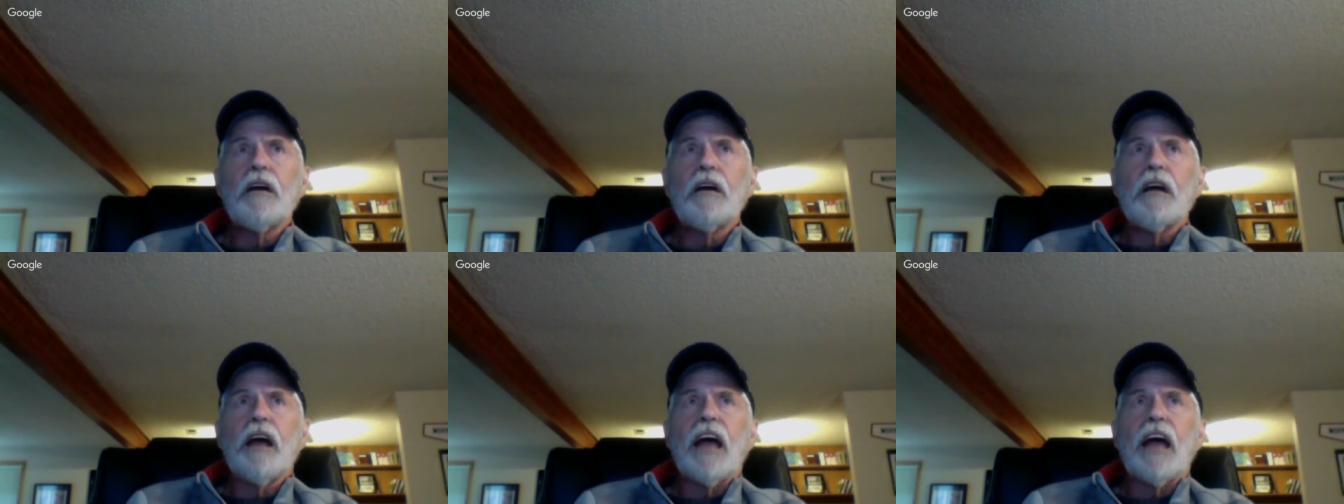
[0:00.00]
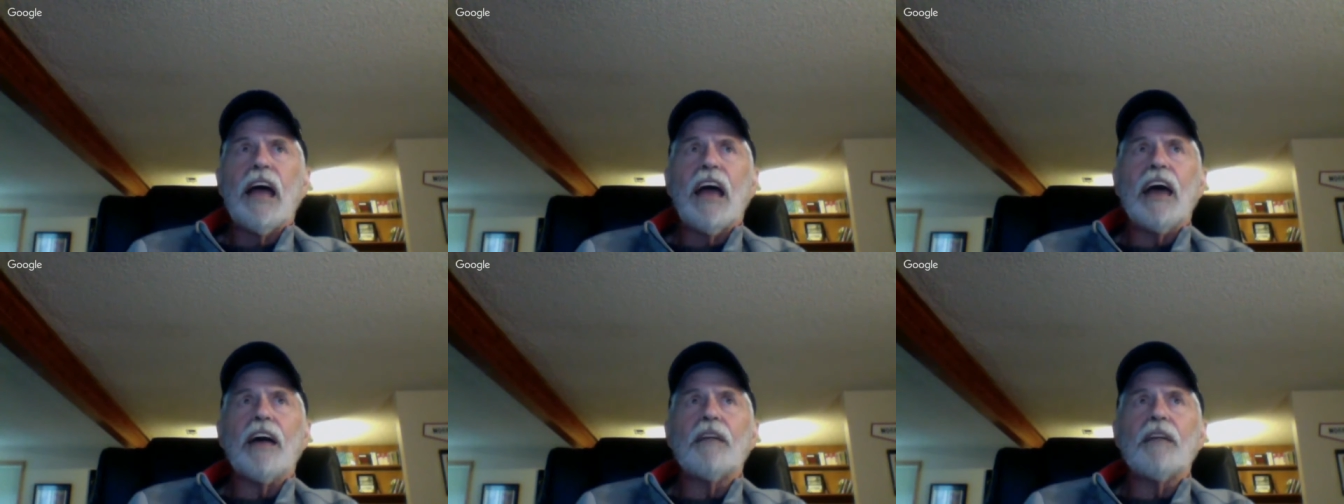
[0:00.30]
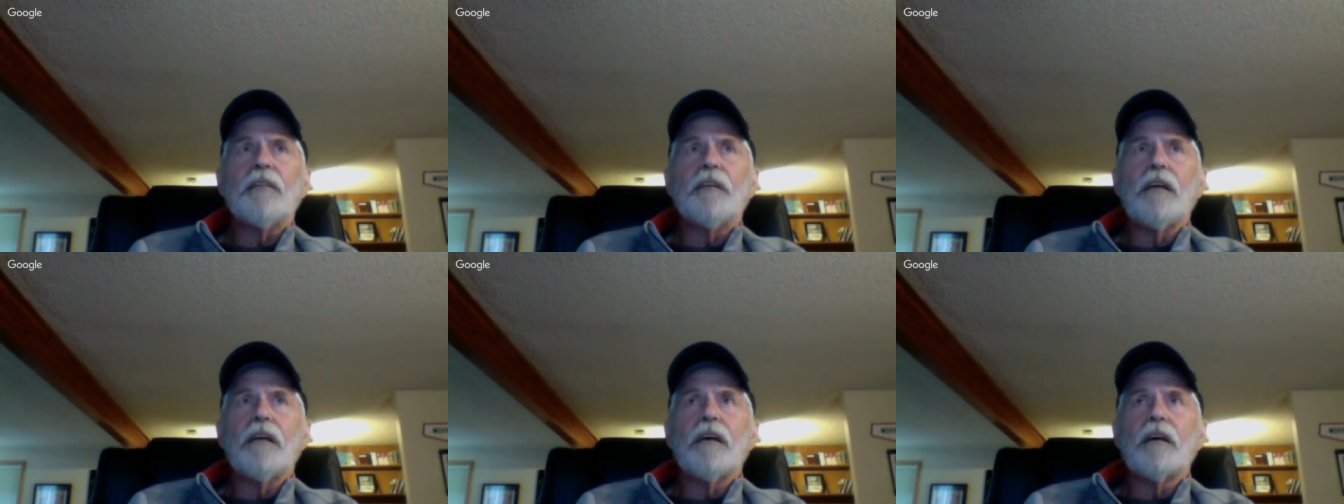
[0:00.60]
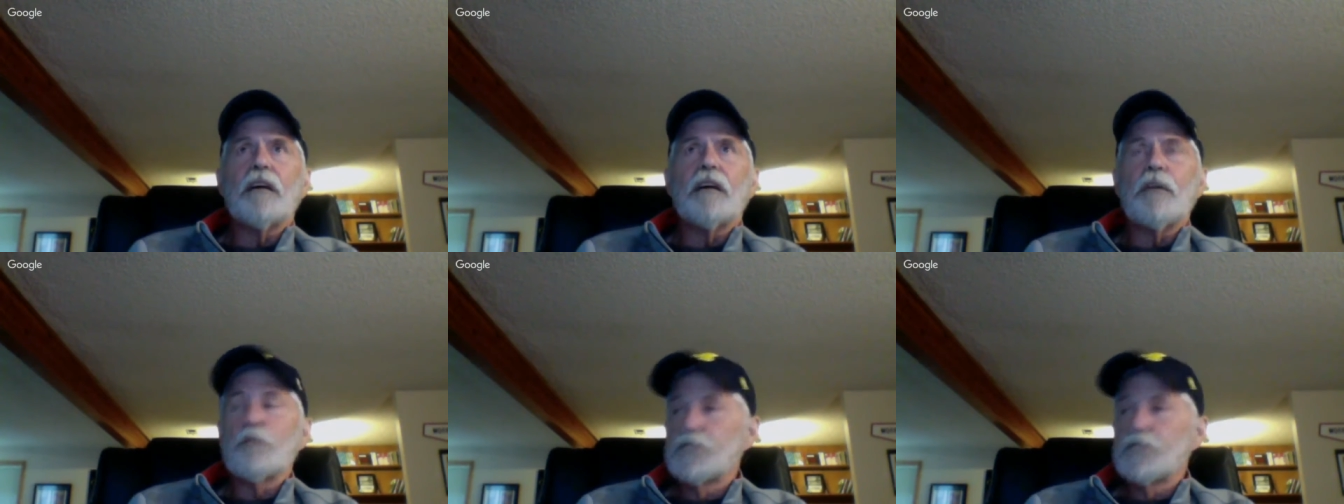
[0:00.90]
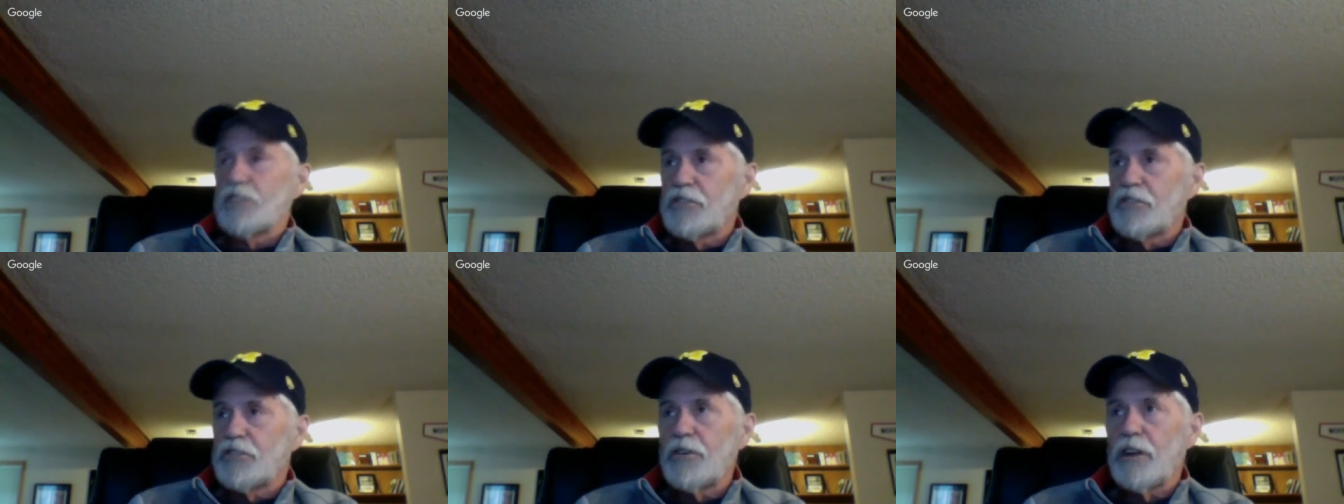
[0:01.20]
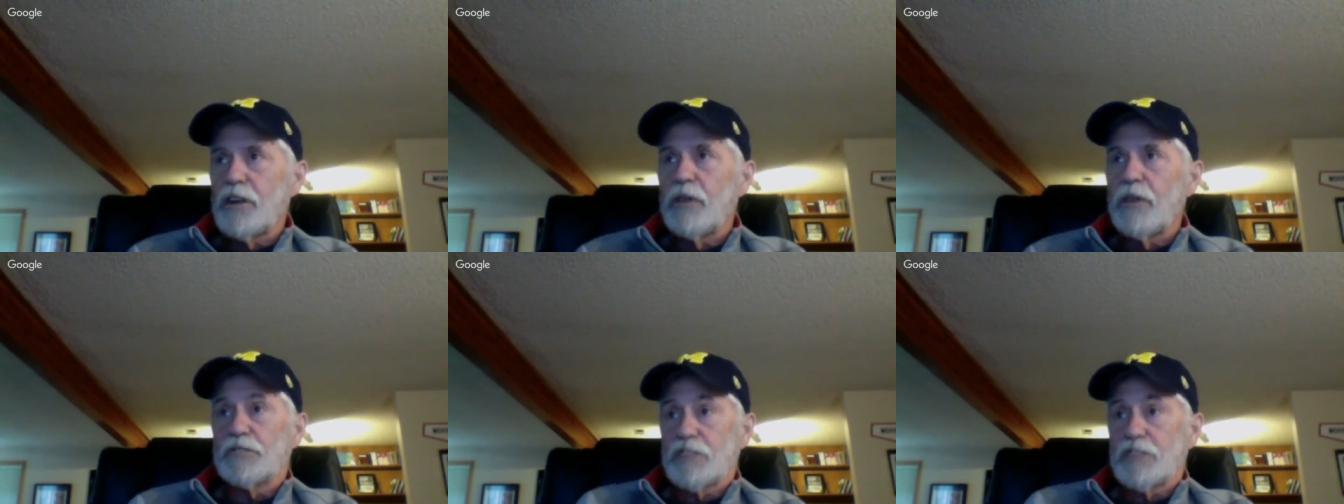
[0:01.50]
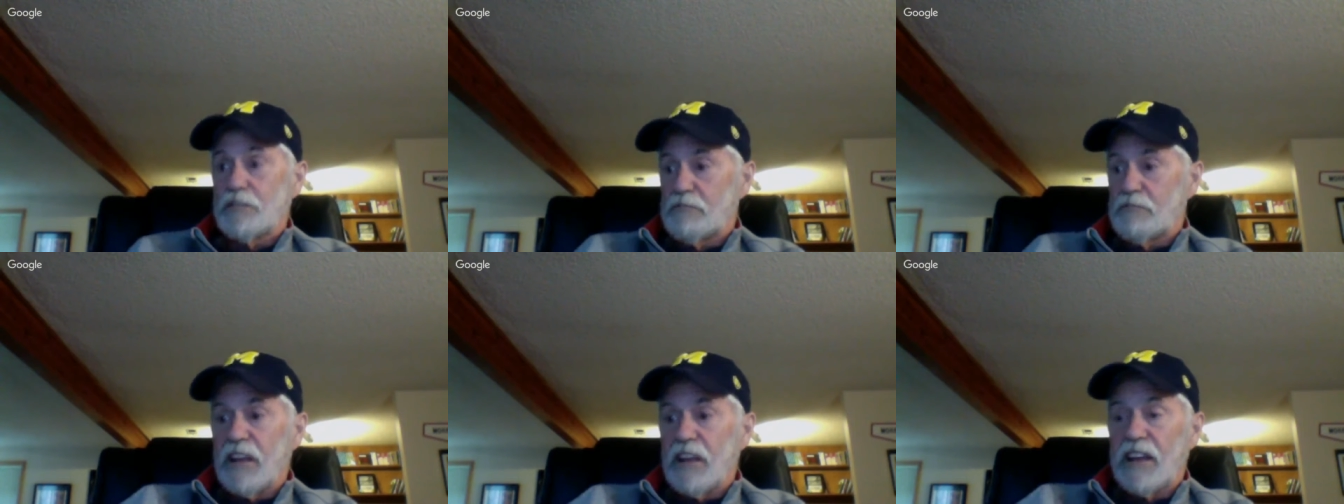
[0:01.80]
And
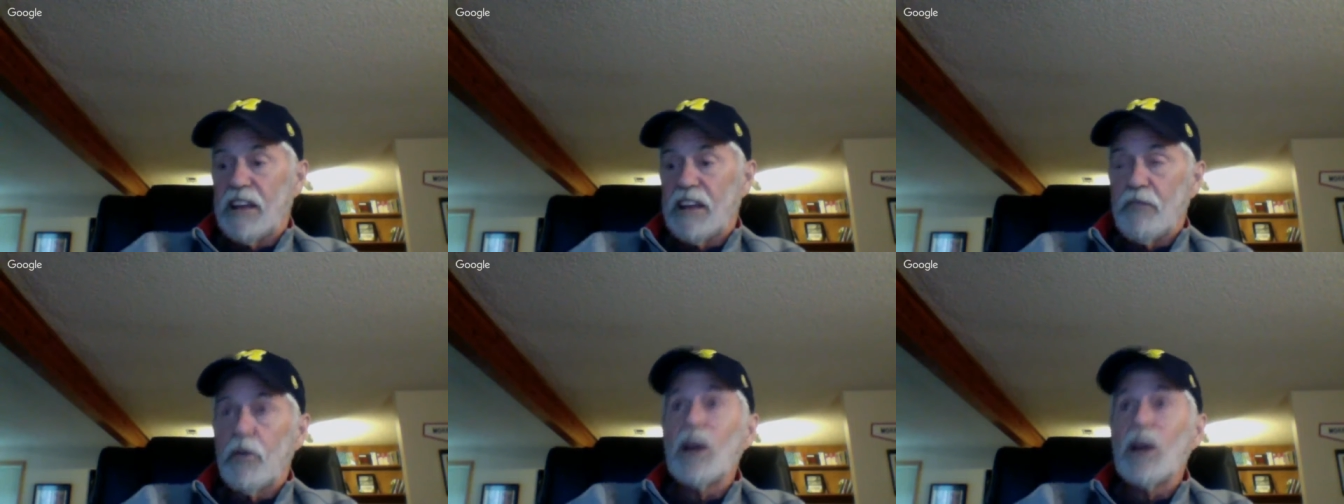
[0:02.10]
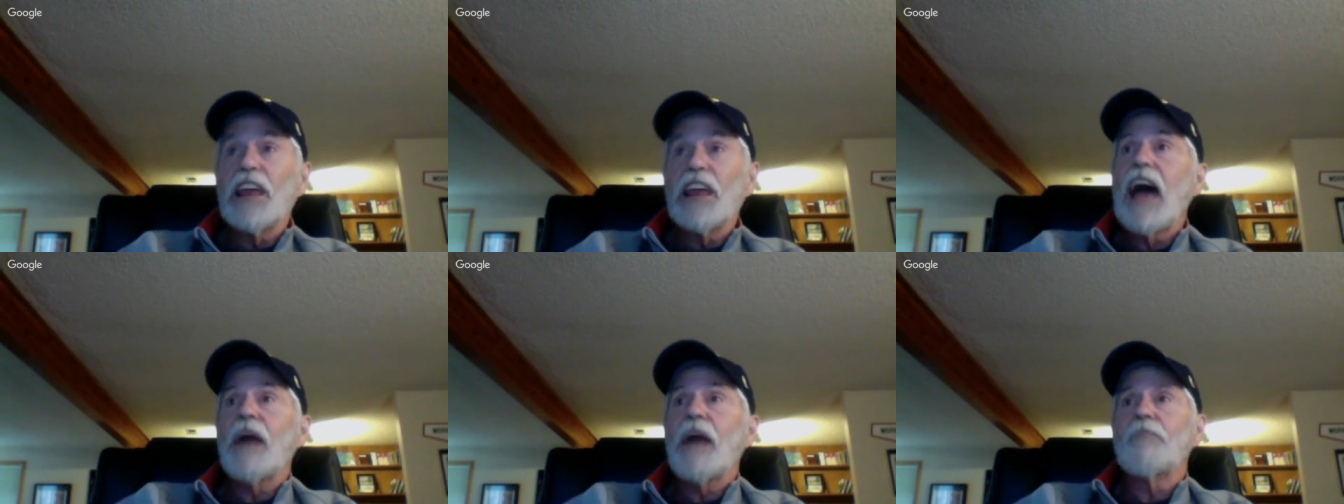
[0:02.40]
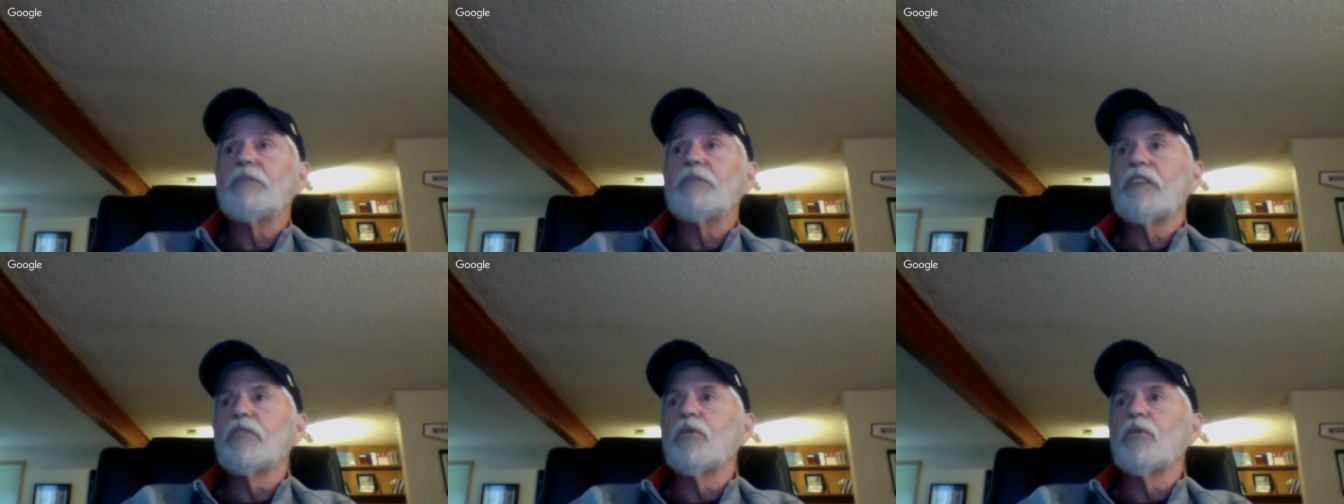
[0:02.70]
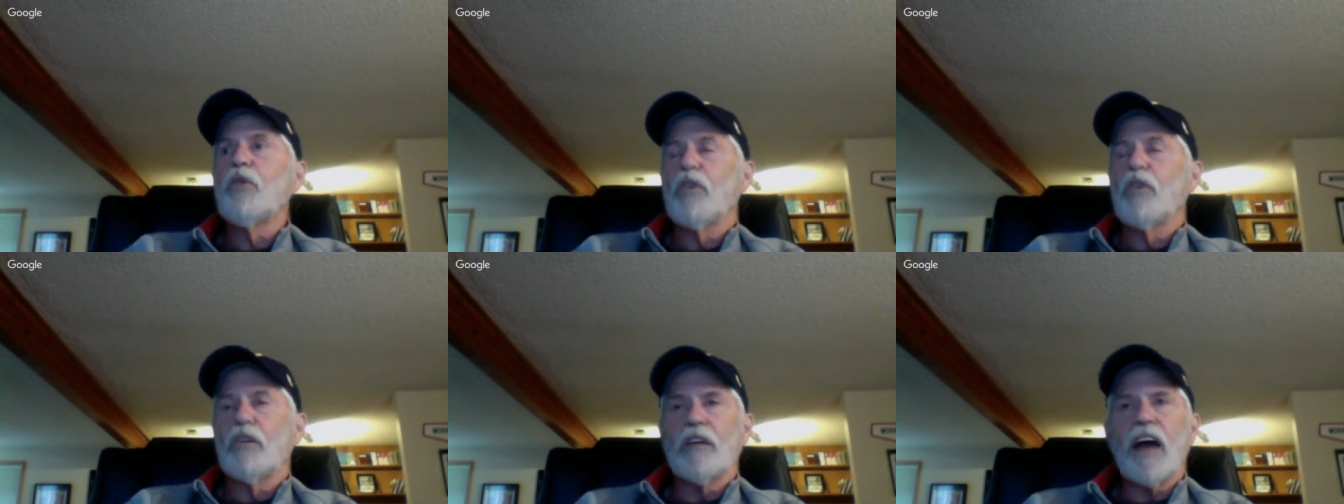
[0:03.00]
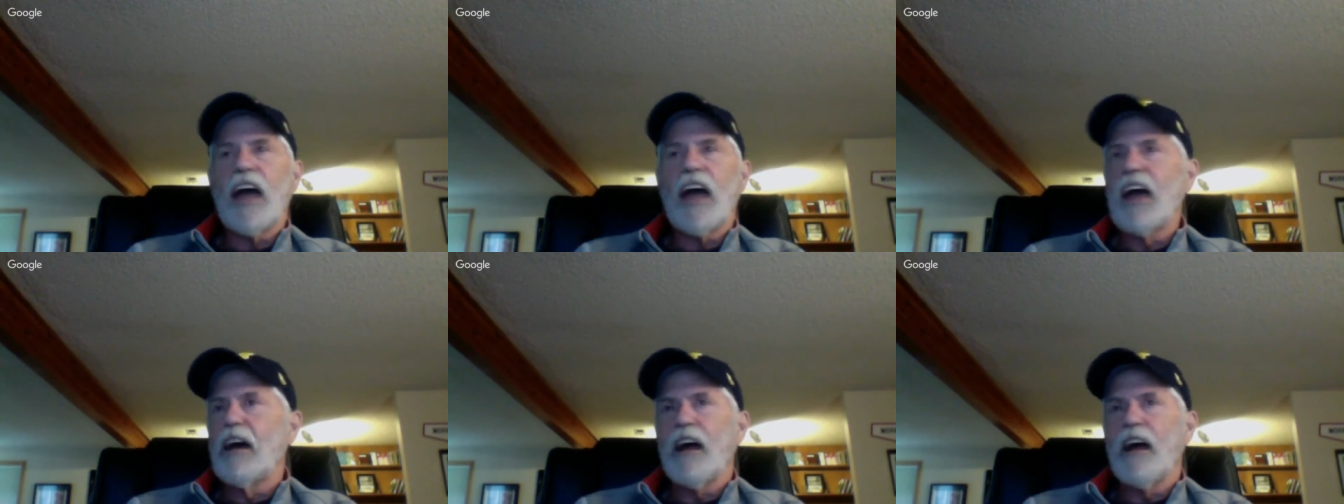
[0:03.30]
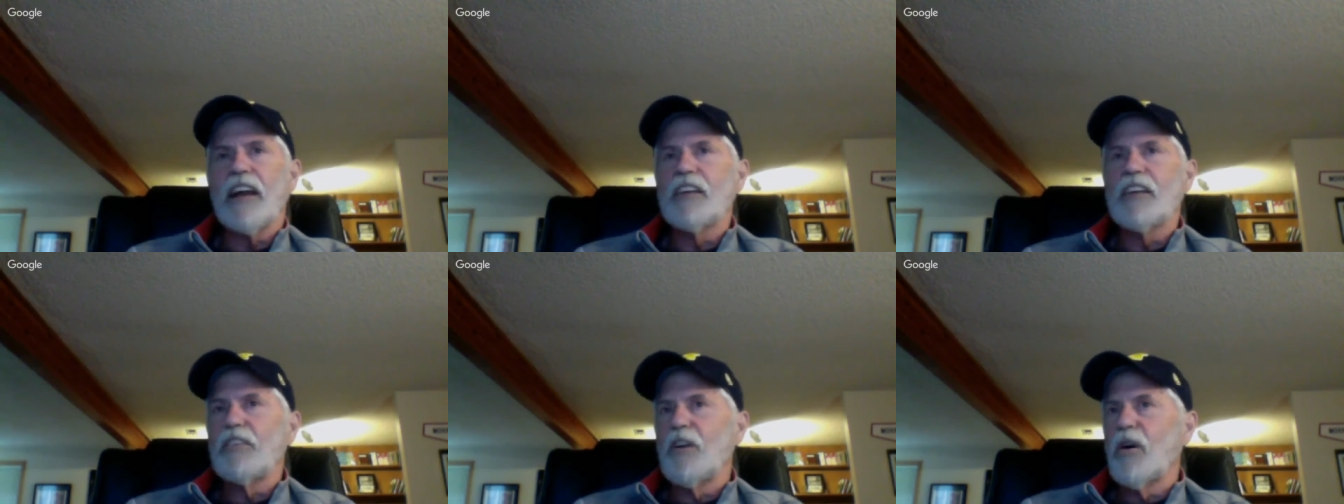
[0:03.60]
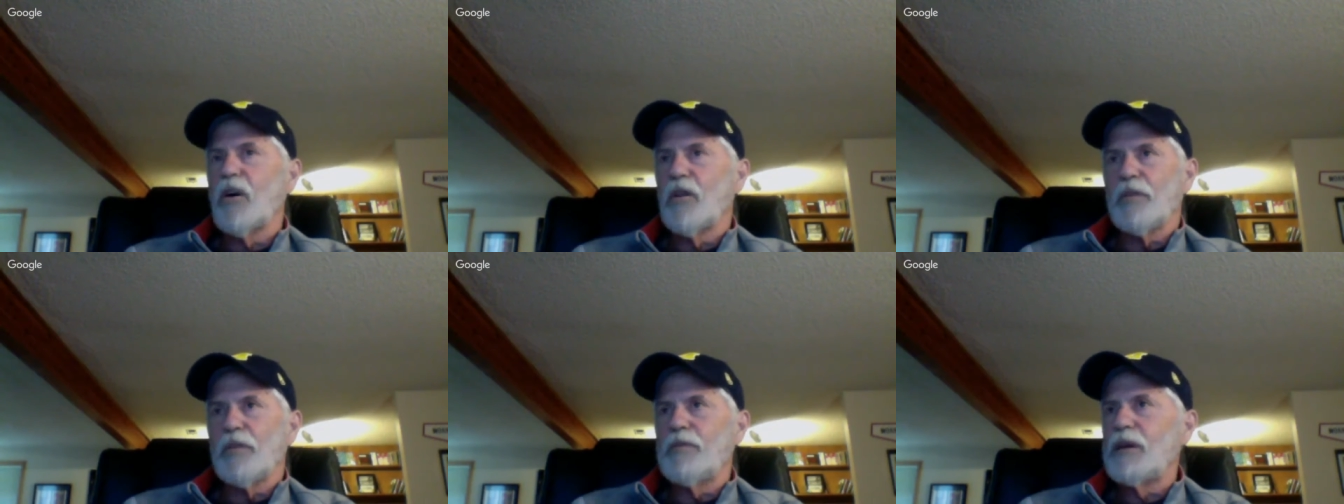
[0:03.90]
it really happened in the world. I didn't
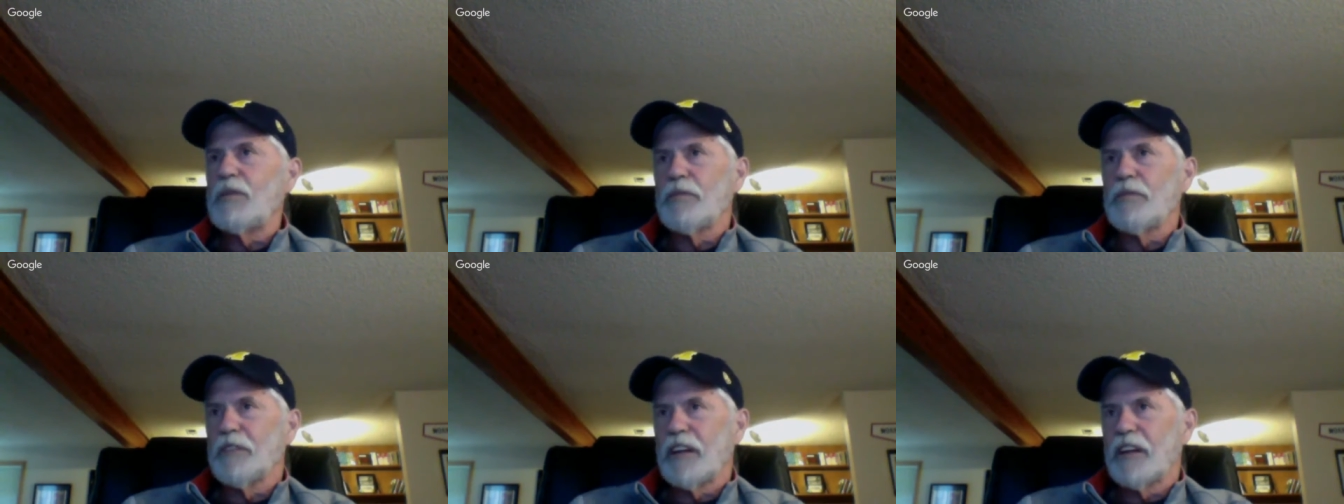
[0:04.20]
know the people